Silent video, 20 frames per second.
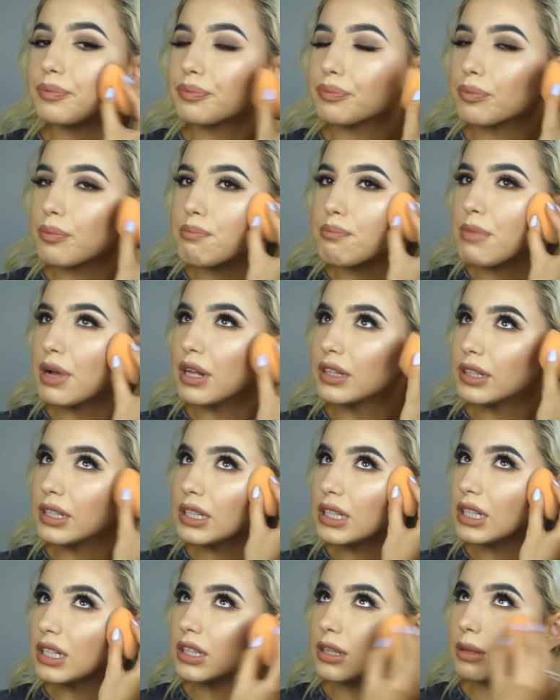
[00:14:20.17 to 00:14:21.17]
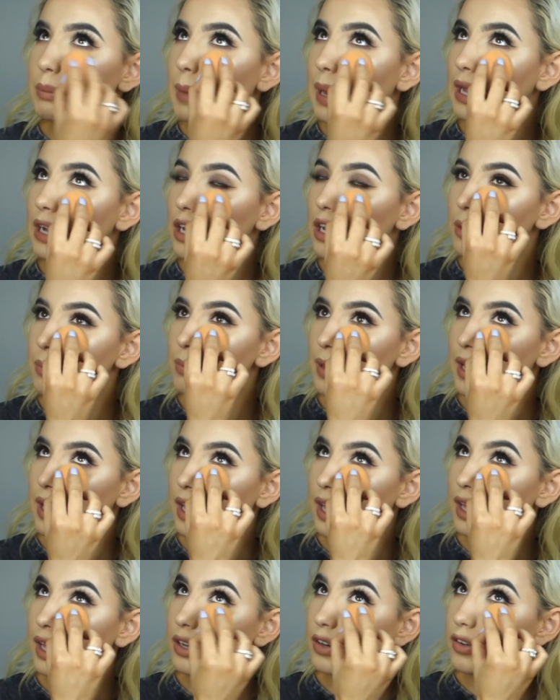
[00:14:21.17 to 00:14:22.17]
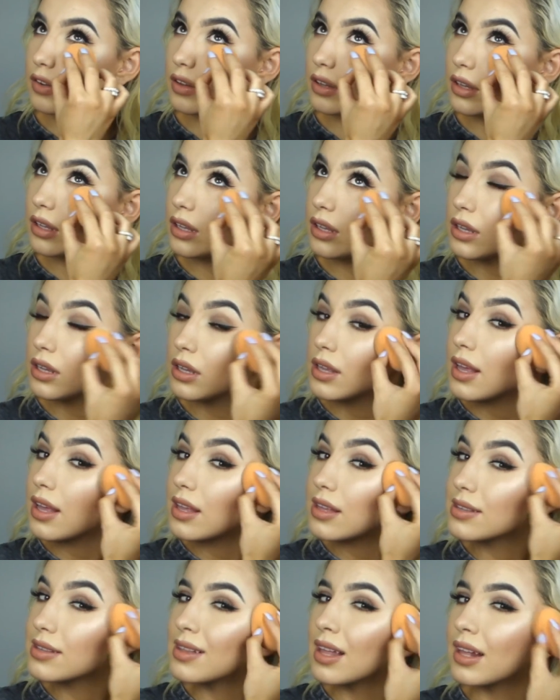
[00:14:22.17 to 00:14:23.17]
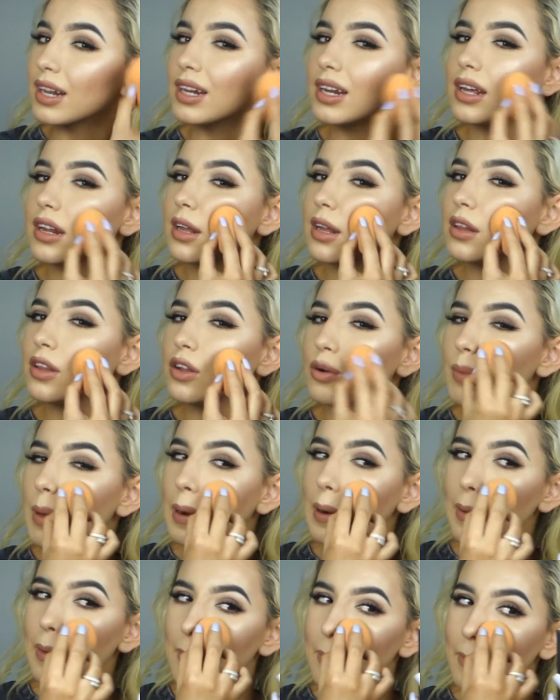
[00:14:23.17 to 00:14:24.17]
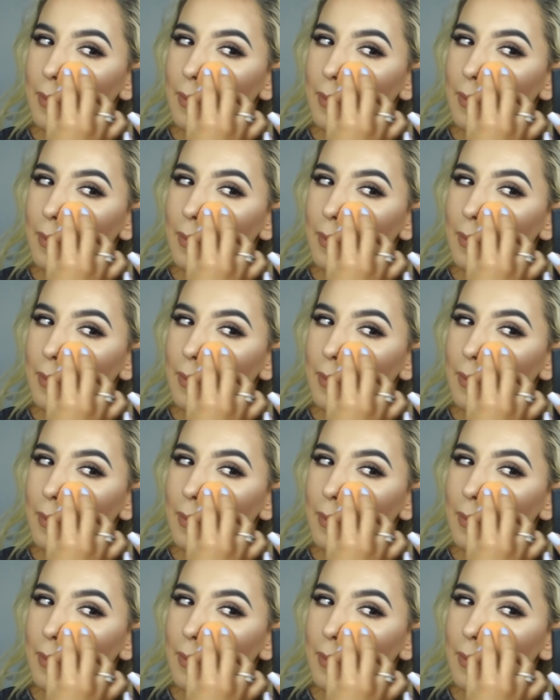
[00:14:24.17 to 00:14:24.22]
melting in the makeup and setting it a little better.